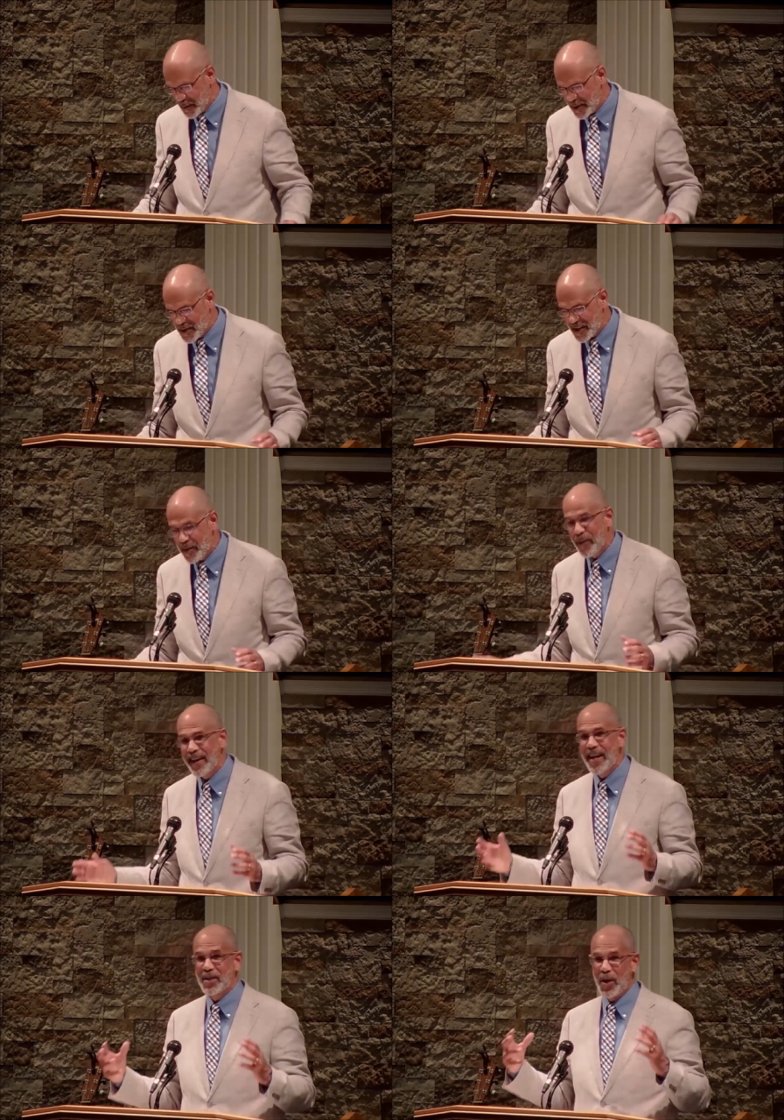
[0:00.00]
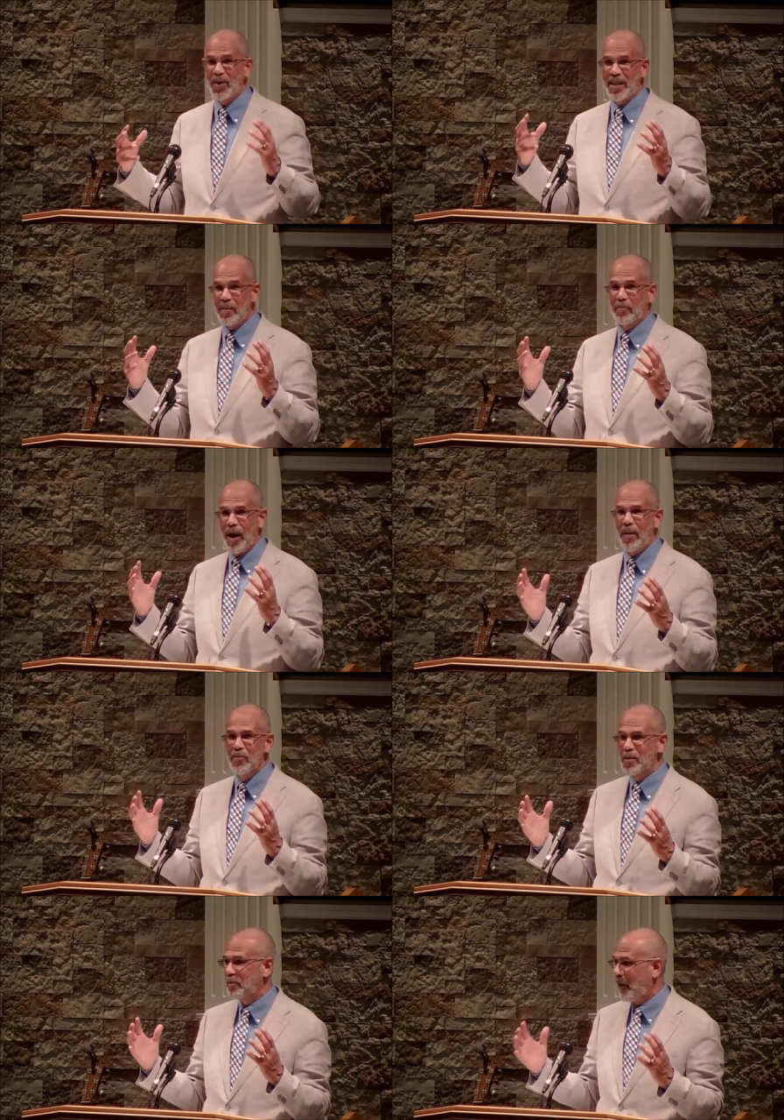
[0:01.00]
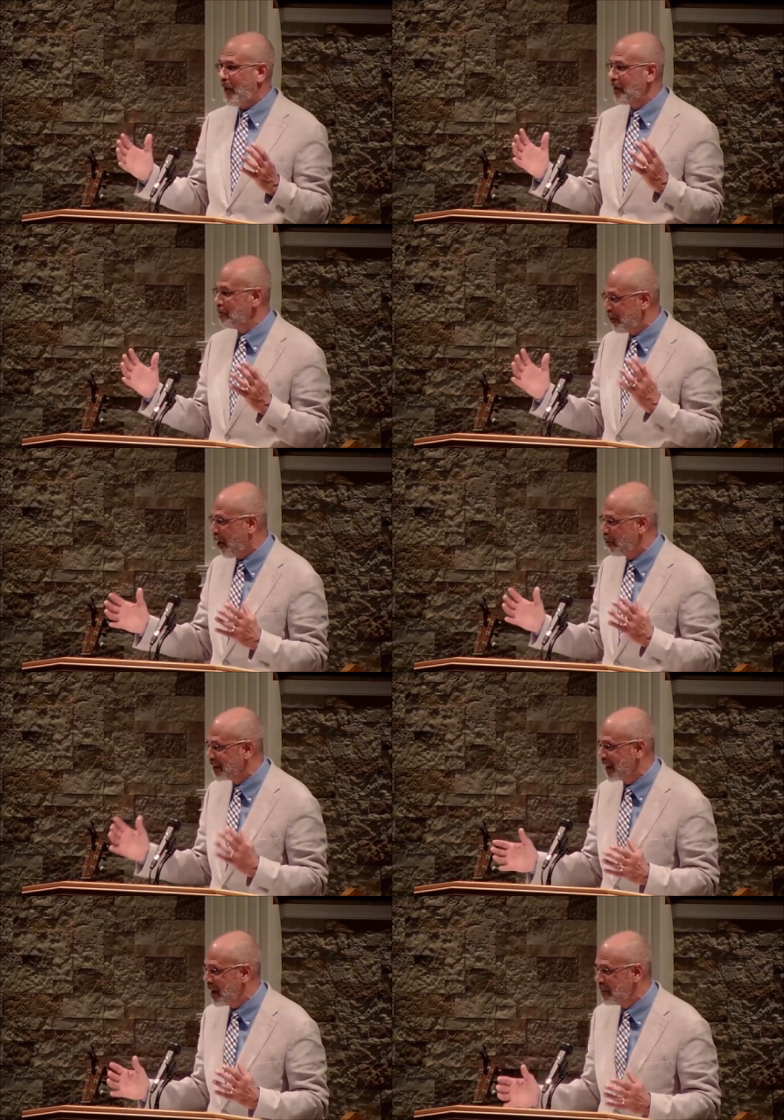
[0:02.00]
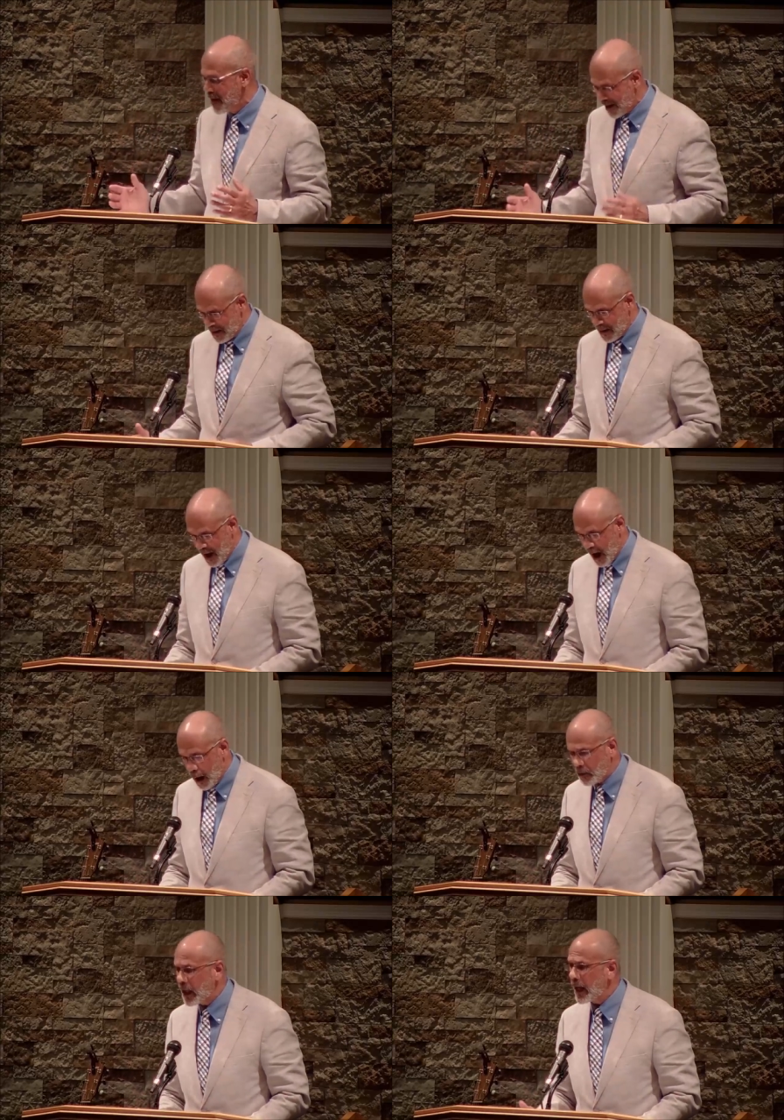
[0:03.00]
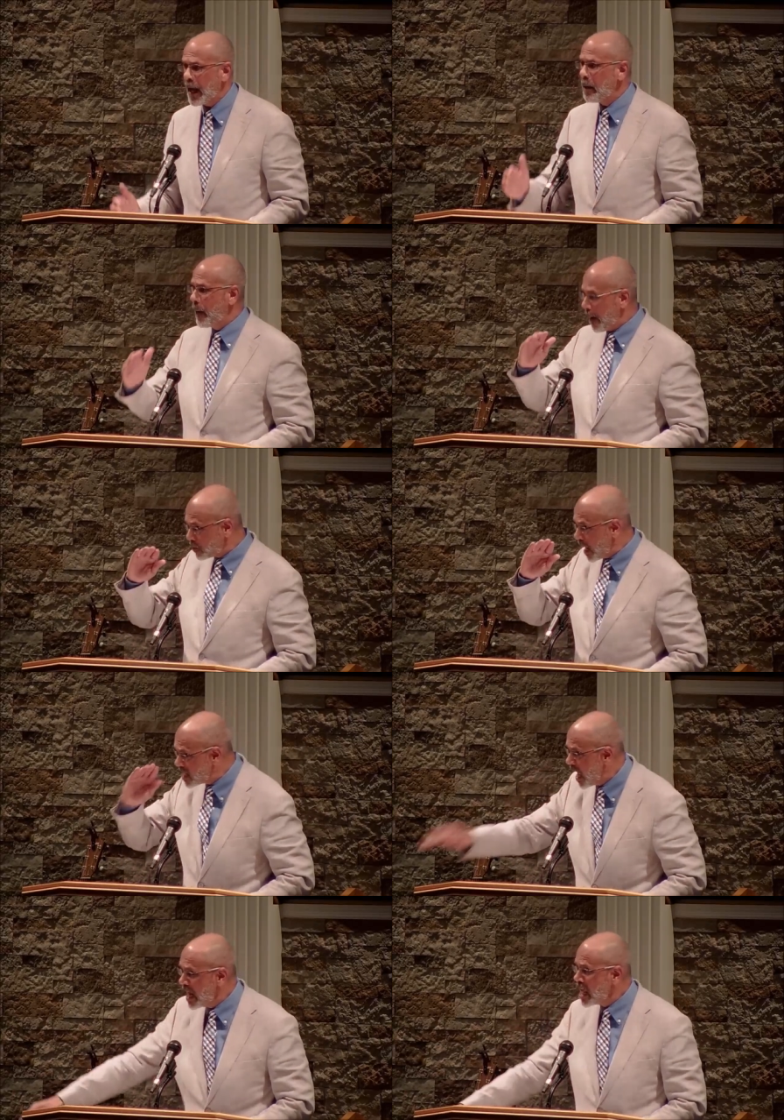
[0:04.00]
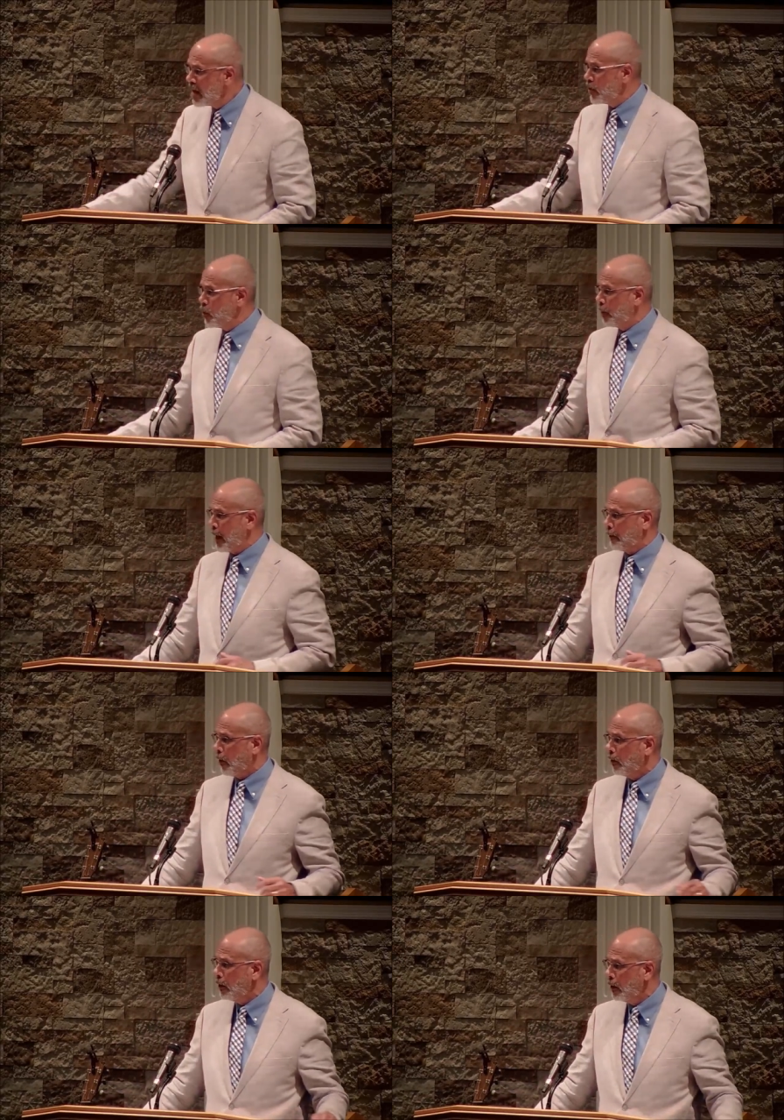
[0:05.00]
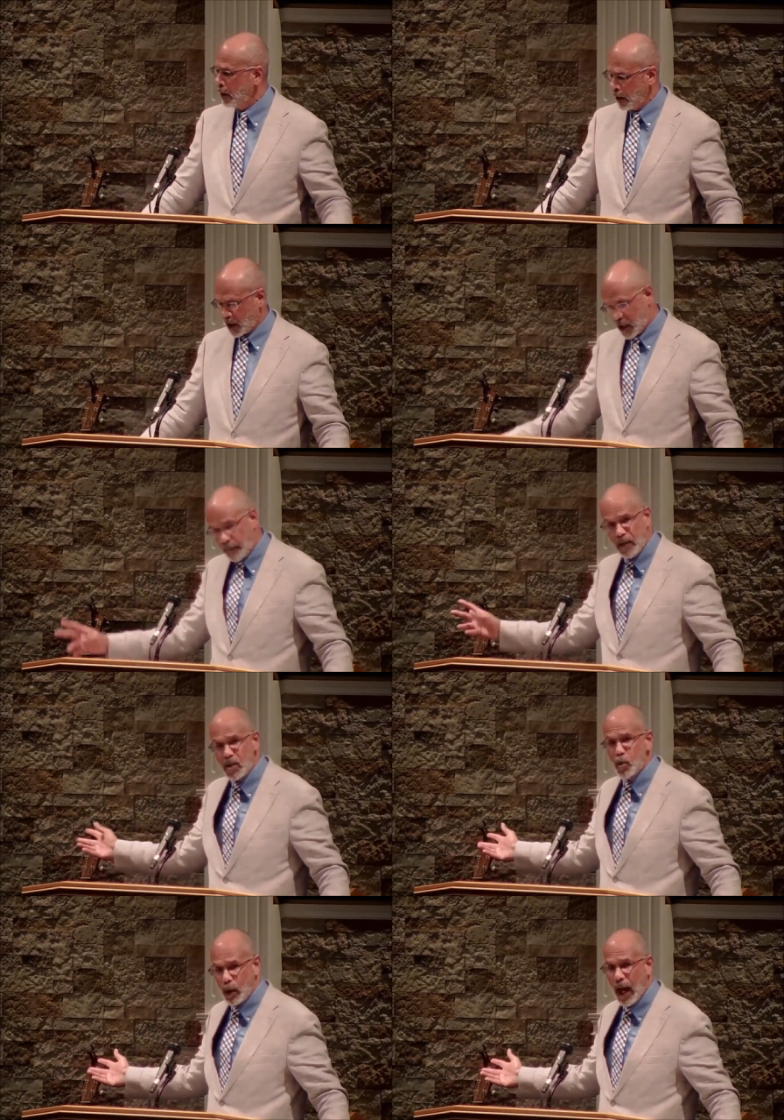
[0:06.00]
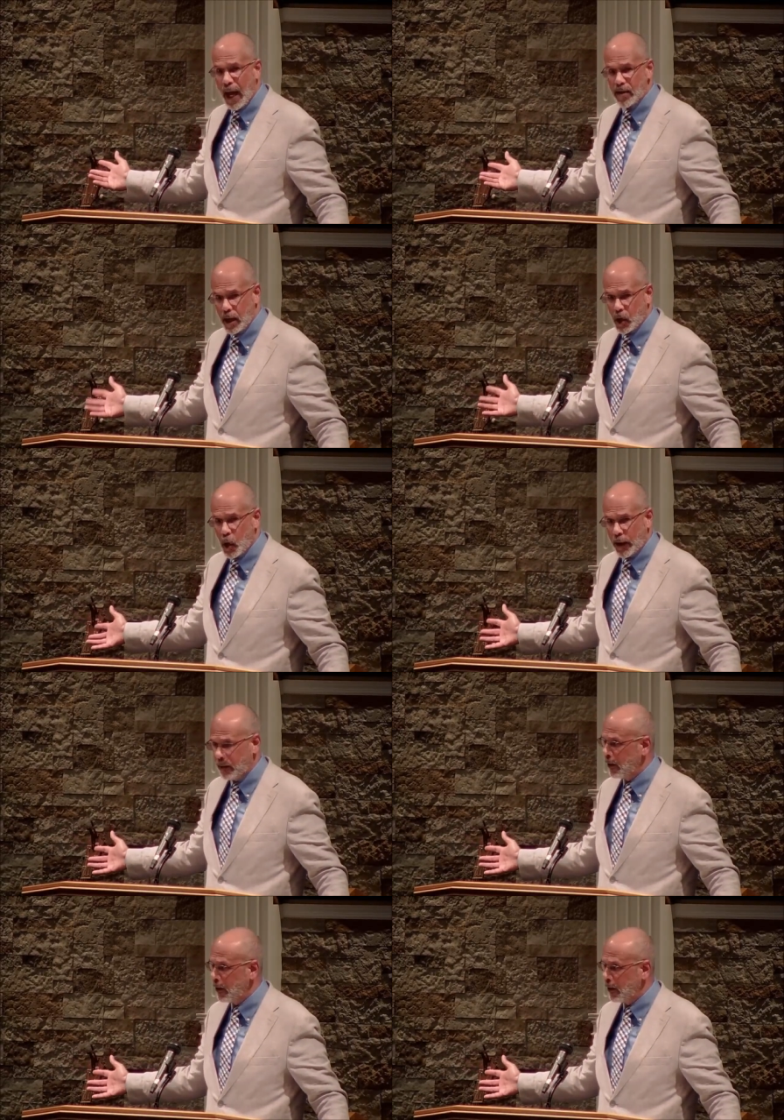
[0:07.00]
You see why that church had a problem with Paul and Paul with them? I'm glad I didn't baptize any of you people except these two guys. They're good.